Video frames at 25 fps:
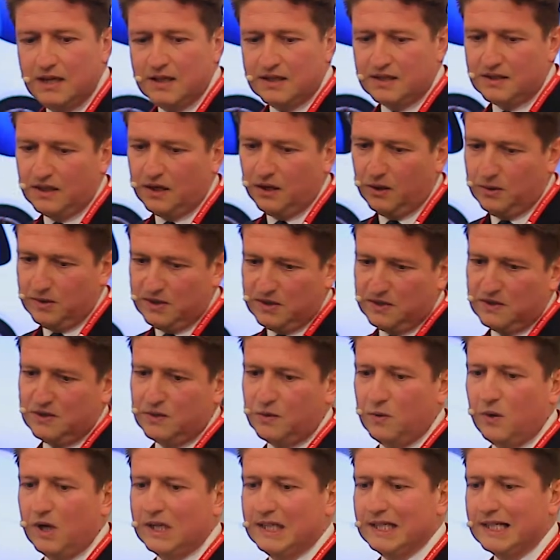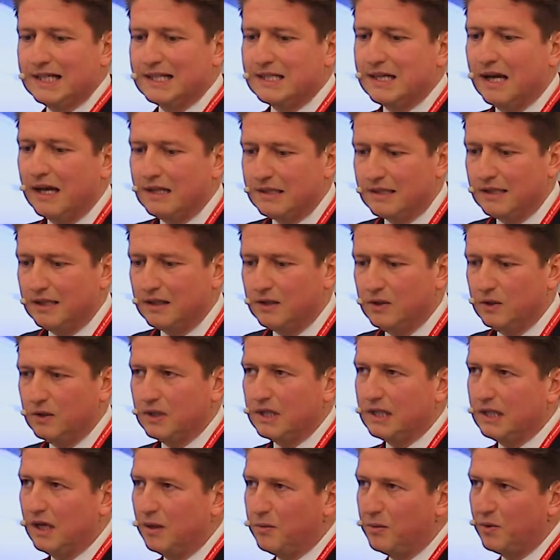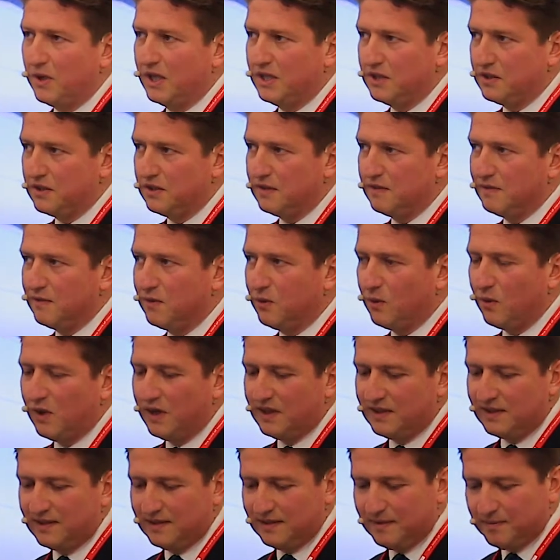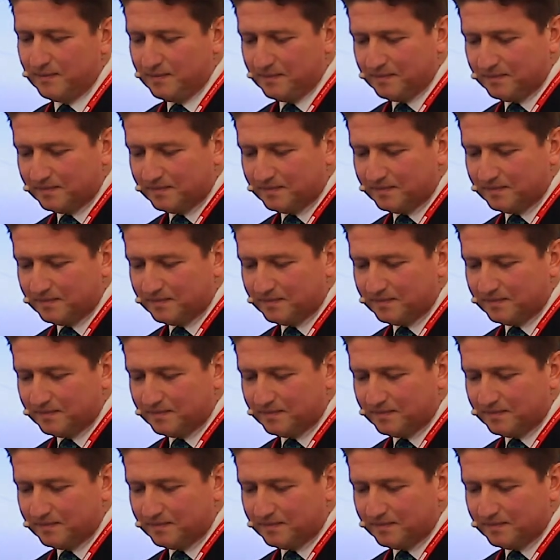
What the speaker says: So it's quite an exciting new collaboration for us.